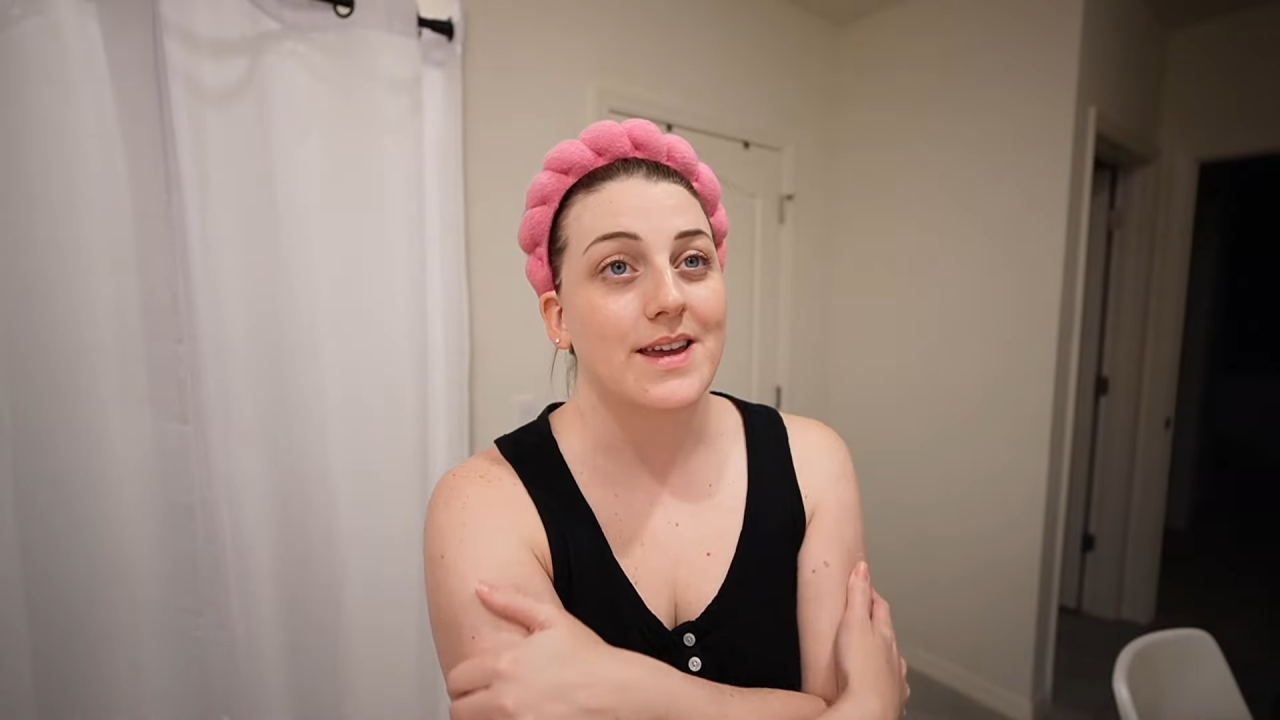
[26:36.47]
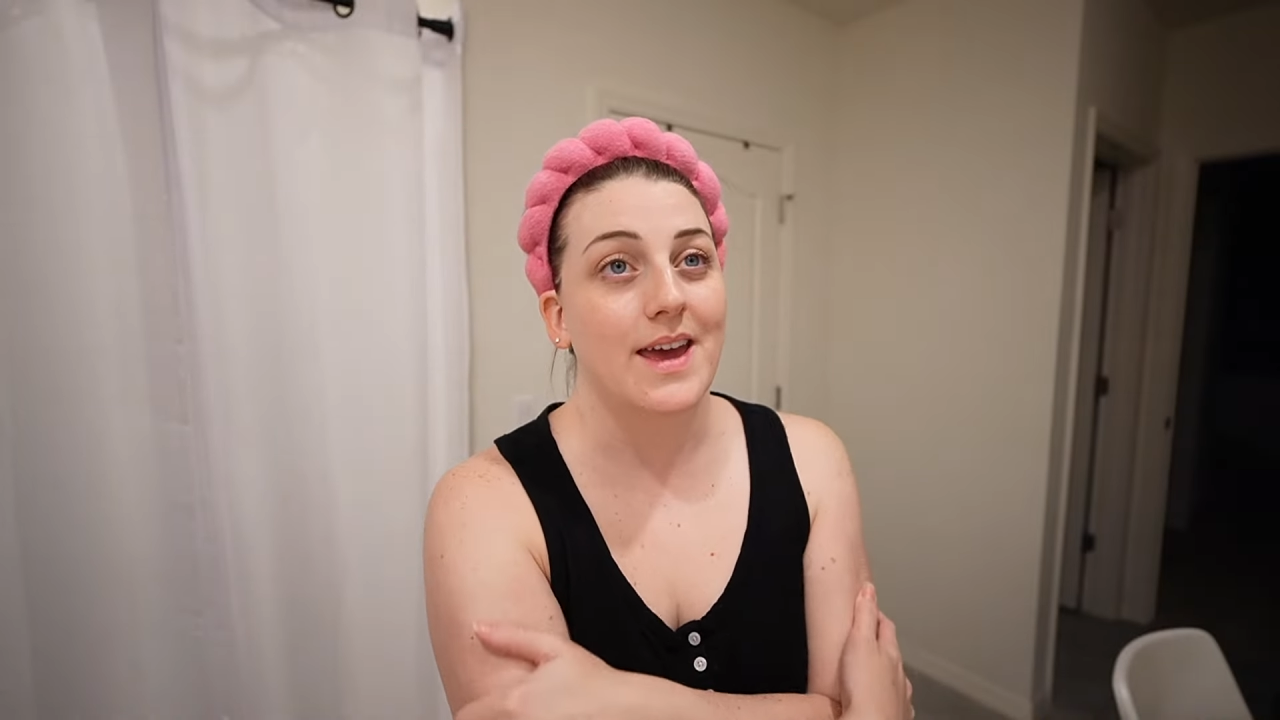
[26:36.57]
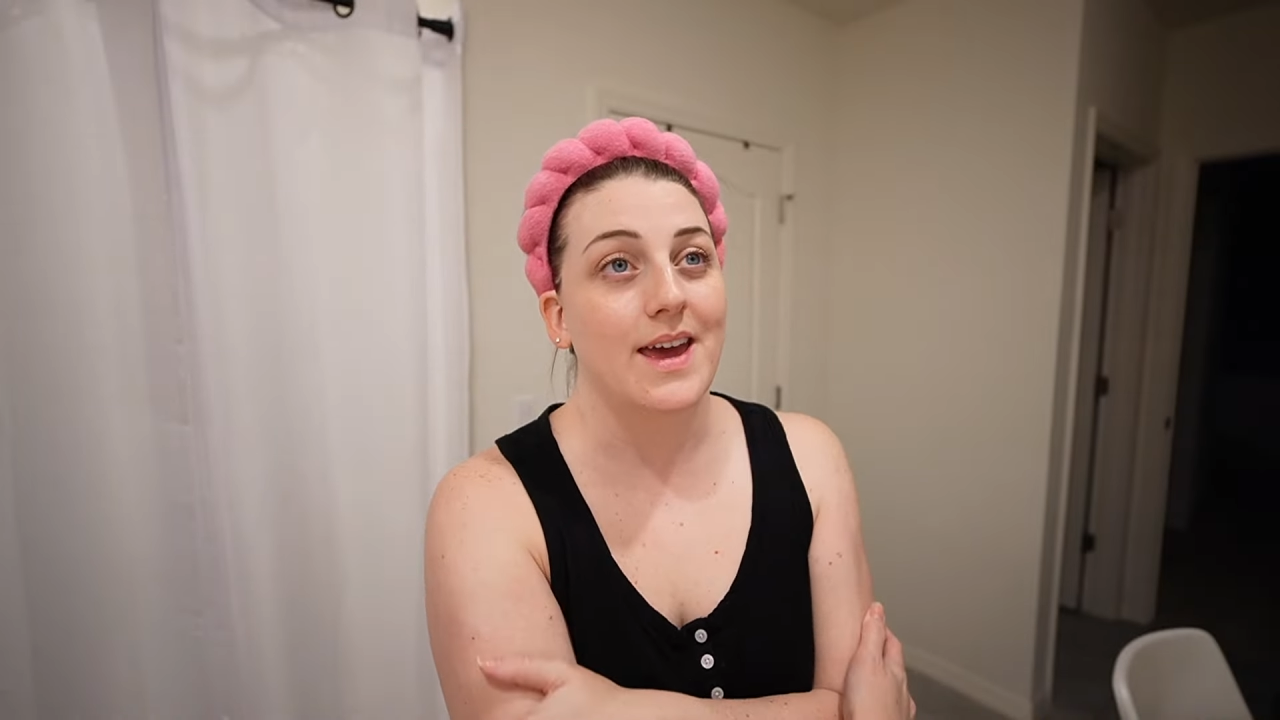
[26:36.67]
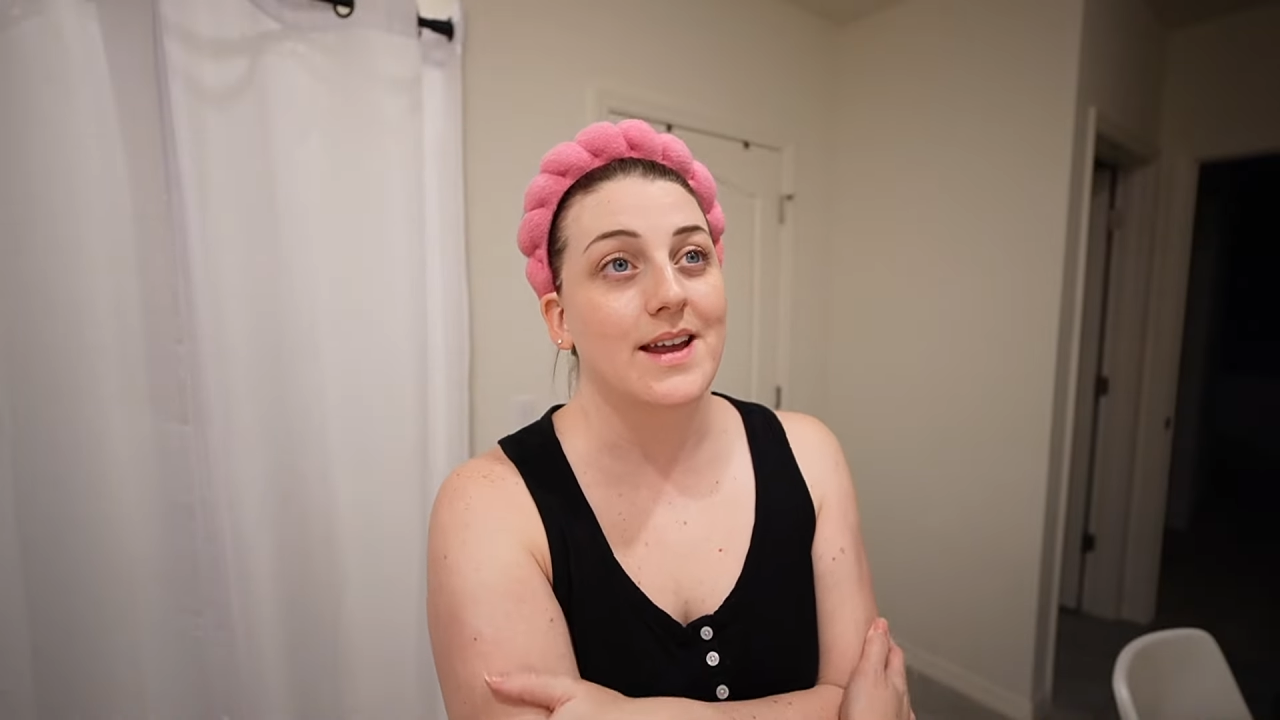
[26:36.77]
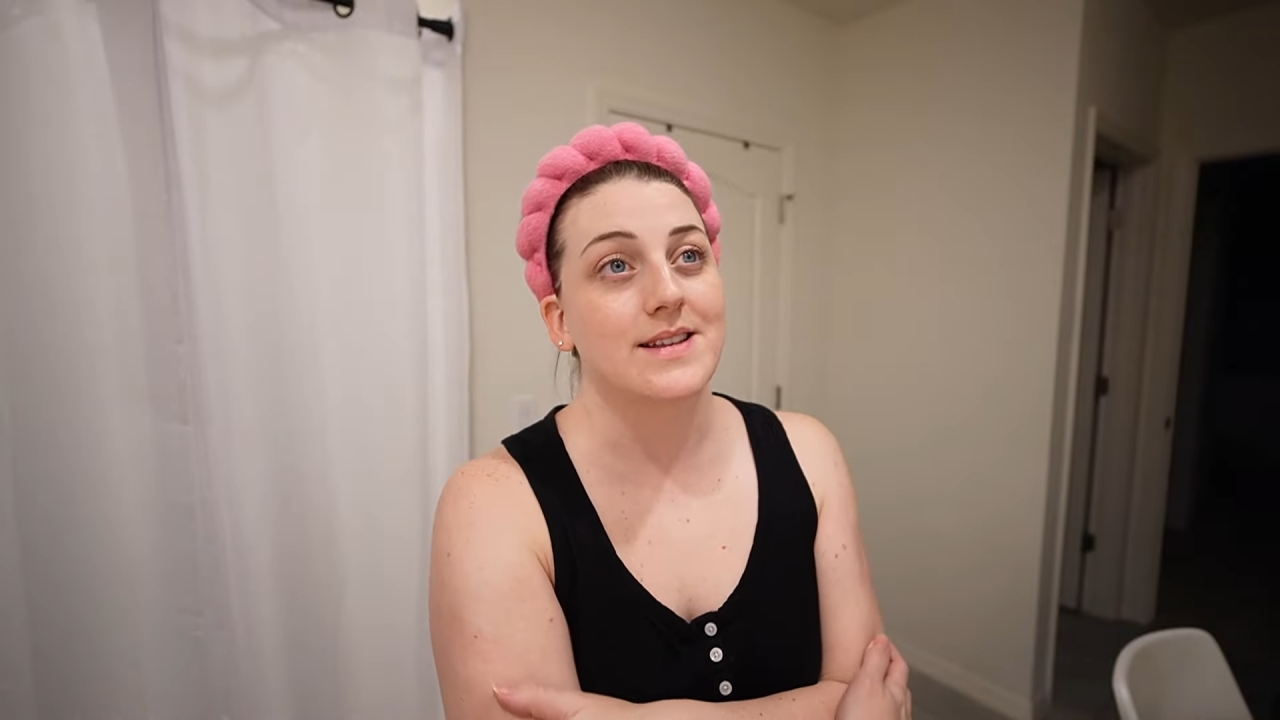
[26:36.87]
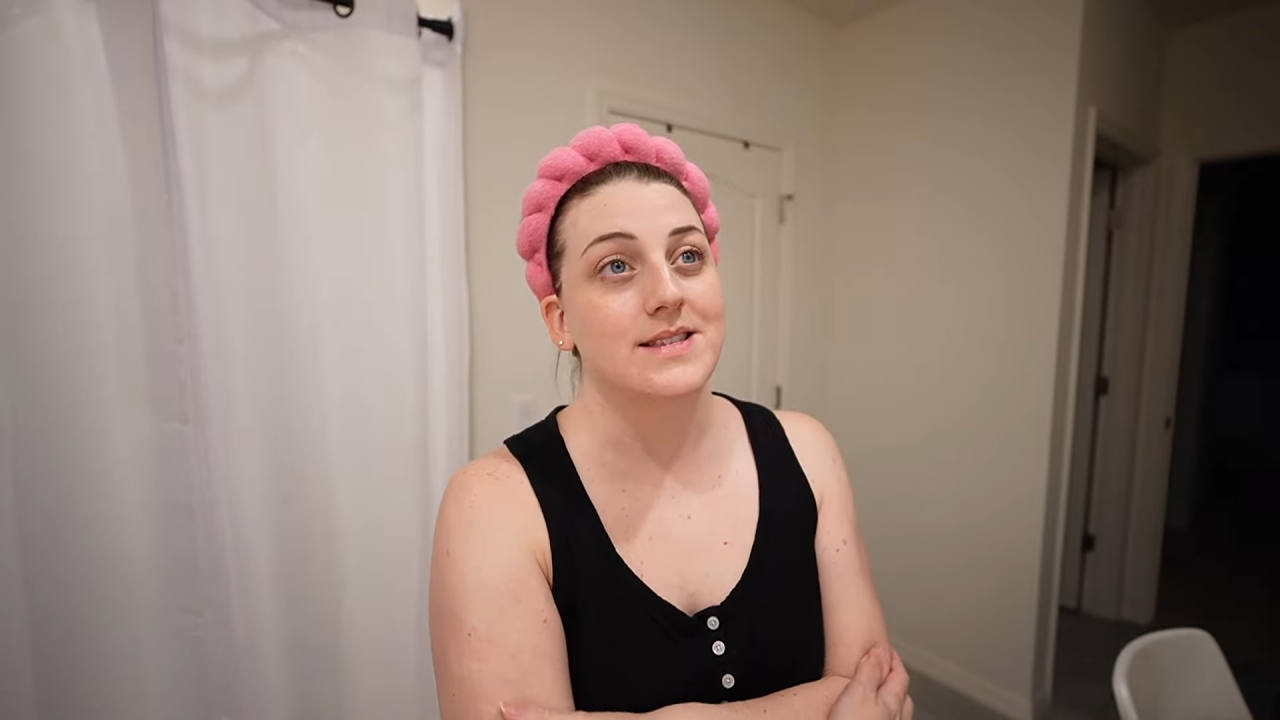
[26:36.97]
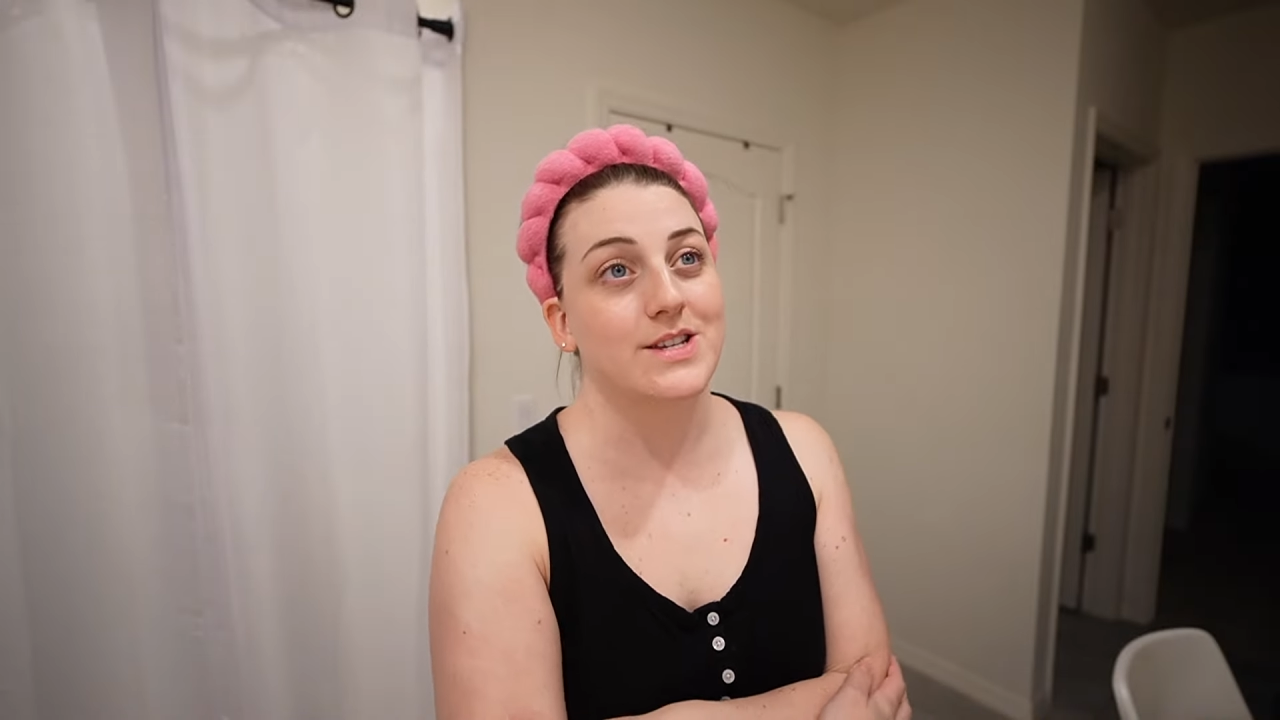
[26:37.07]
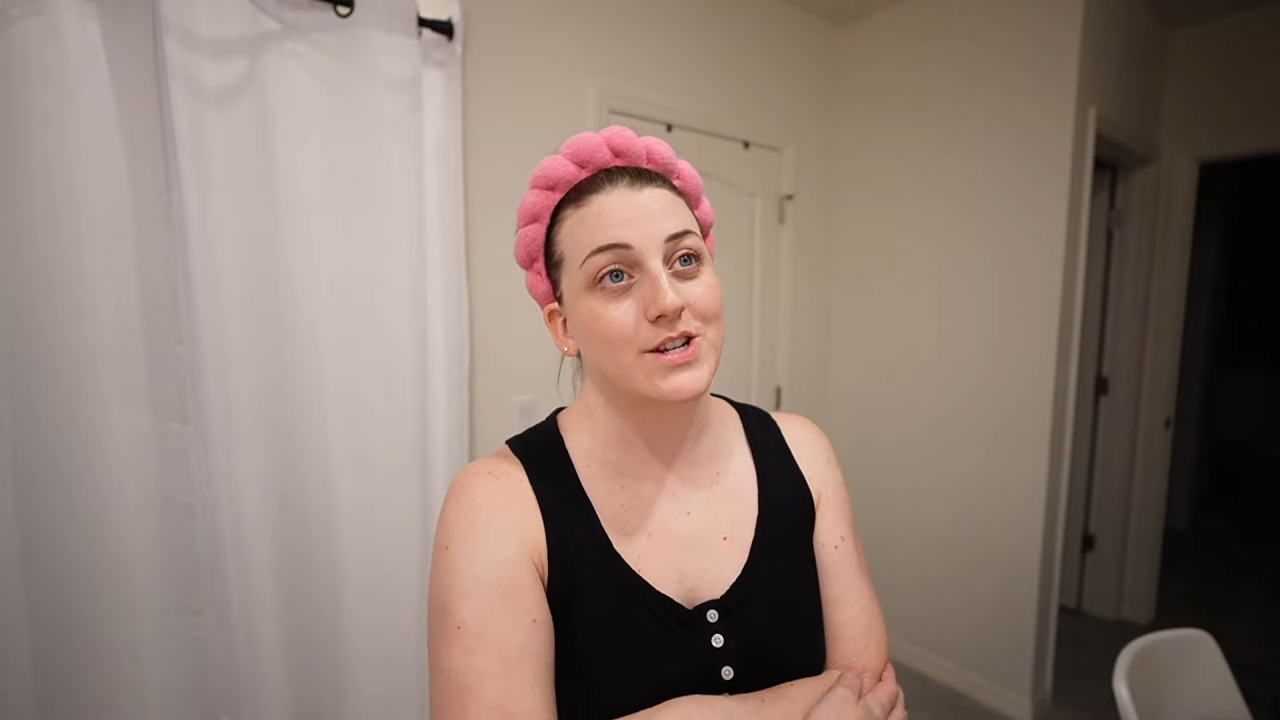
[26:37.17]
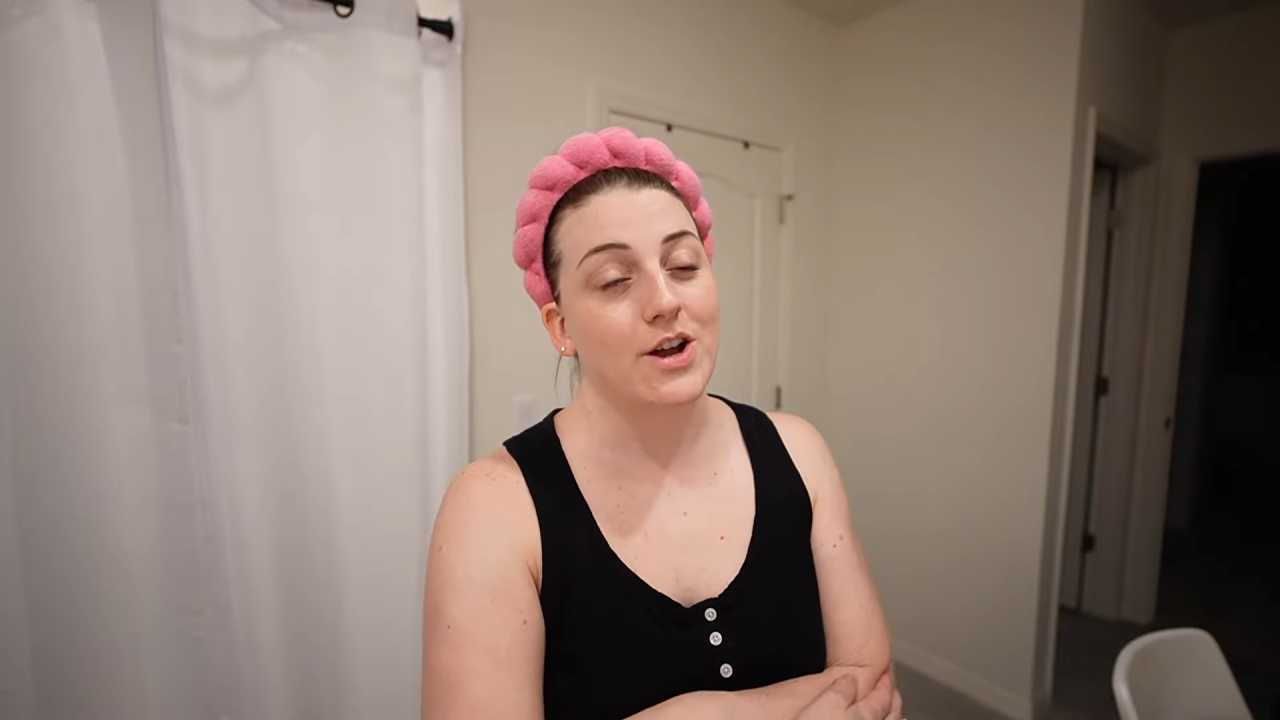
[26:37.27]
and it's good